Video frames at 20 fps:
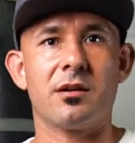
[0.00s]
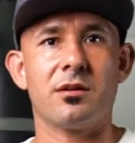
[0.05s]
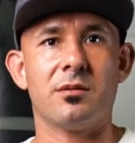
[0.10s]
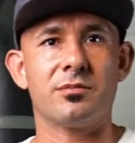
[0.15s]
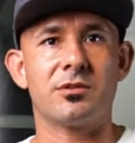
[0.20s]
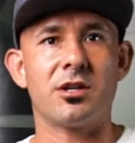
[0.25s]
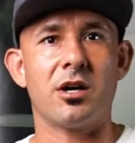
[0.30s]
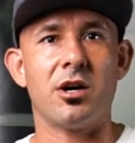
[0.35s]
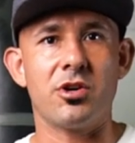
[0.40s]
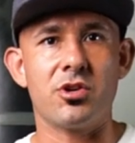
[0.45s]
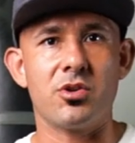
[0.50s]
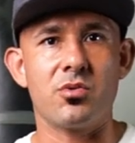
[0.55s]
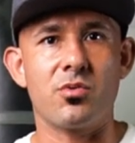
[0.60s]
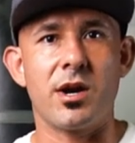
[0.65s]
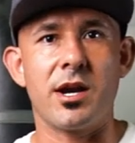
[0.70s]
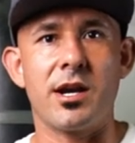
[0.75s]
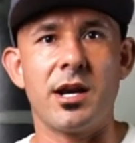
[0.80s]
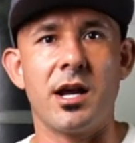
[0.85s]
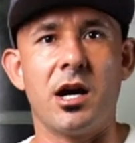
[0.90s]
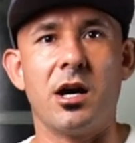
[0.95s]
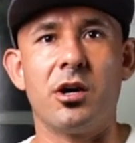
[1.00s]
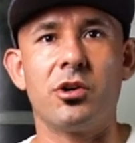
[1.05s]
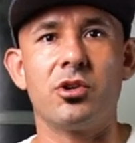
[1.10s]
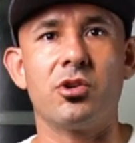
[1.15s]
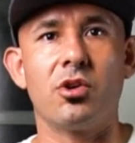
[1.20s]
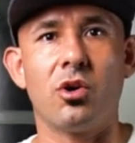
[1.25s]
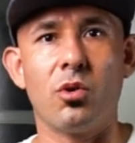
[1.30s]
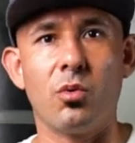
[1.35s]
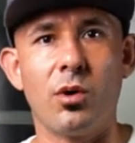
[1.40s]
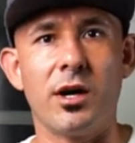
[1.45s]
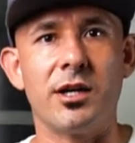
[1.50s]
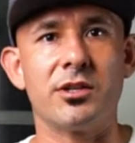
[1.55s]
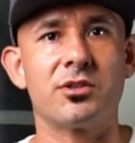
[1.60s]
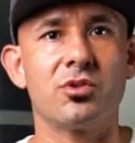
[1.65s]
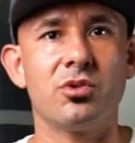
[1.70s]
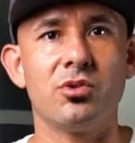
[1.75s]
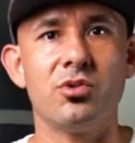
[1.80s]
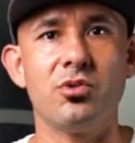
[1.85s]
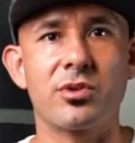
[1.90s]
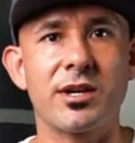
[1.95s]
I'm telling you right now, you don't want
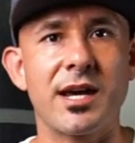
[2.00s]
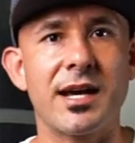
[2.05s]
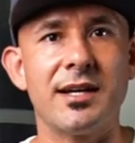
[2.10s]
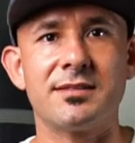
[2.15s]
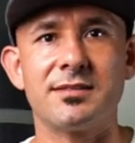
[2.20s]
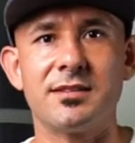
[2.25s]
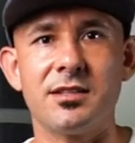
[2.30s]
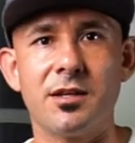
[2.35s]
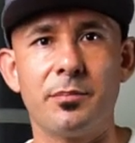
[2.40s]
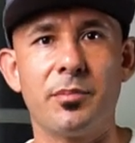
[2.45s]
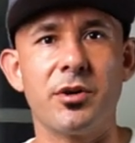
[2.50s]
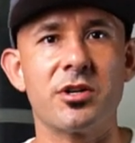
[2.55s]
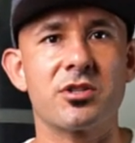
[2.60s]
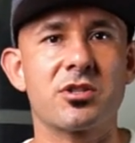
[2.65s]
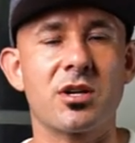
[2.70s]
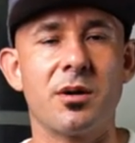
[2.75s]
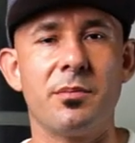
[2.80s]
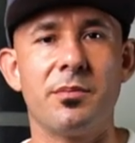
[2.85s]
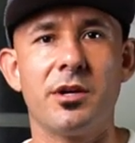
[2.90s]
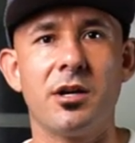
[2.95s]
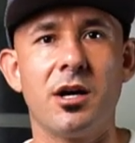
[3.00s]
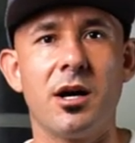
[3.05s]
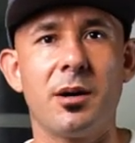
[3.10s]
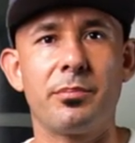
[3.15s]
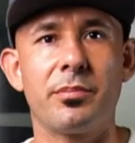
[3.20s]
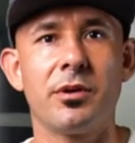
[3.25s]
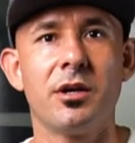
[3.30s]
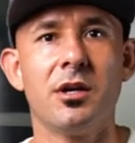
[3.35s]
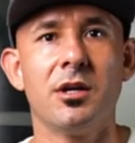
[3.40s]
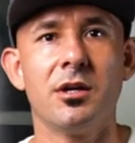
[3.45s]
to, you can't see a punch coming up.